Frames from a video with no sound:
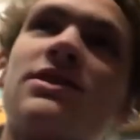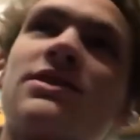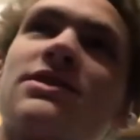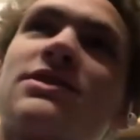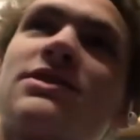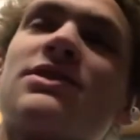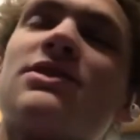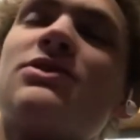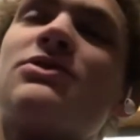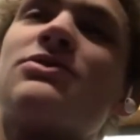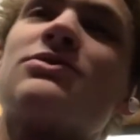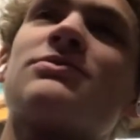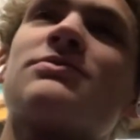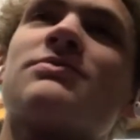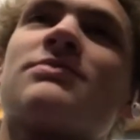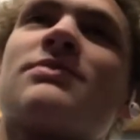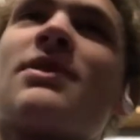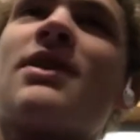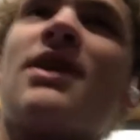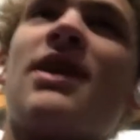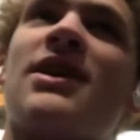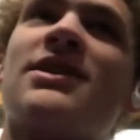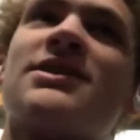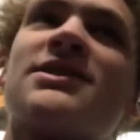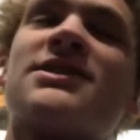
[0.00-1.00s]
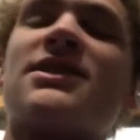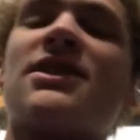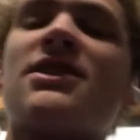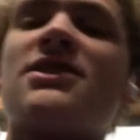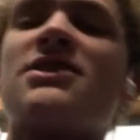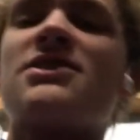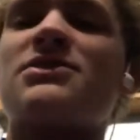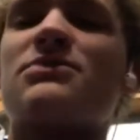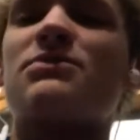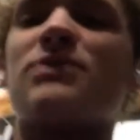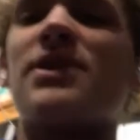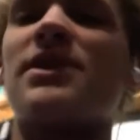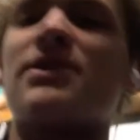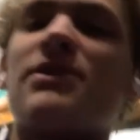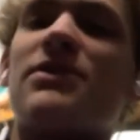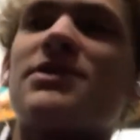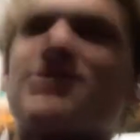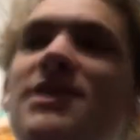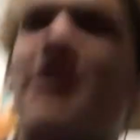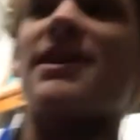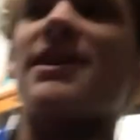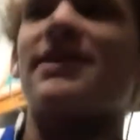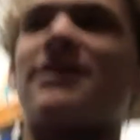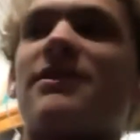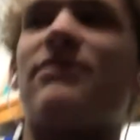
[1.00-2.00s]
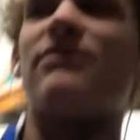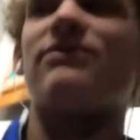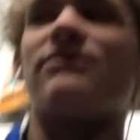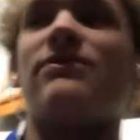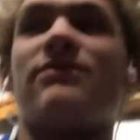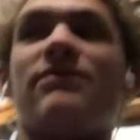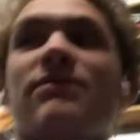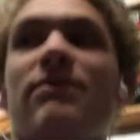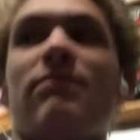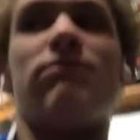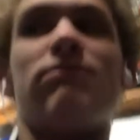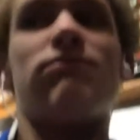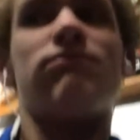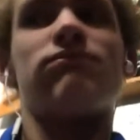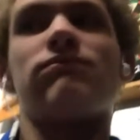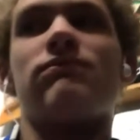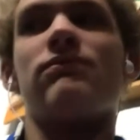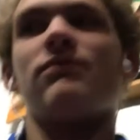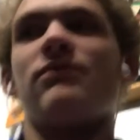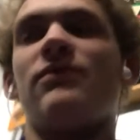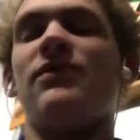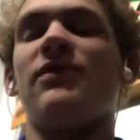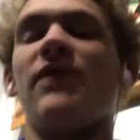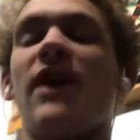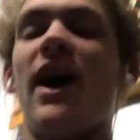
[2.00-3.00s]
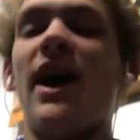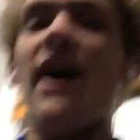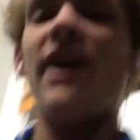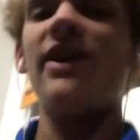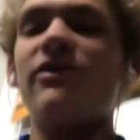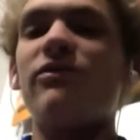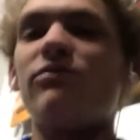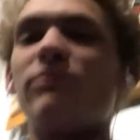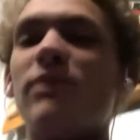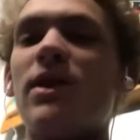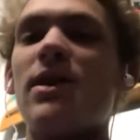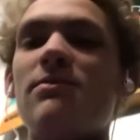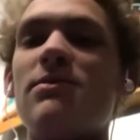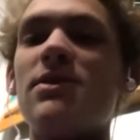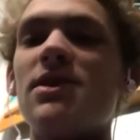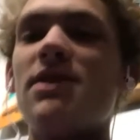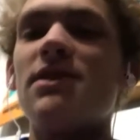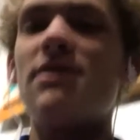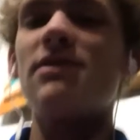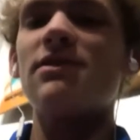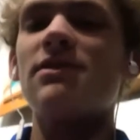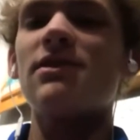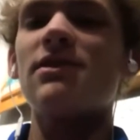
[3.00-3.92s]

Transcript: So I started when I was like five, maybe.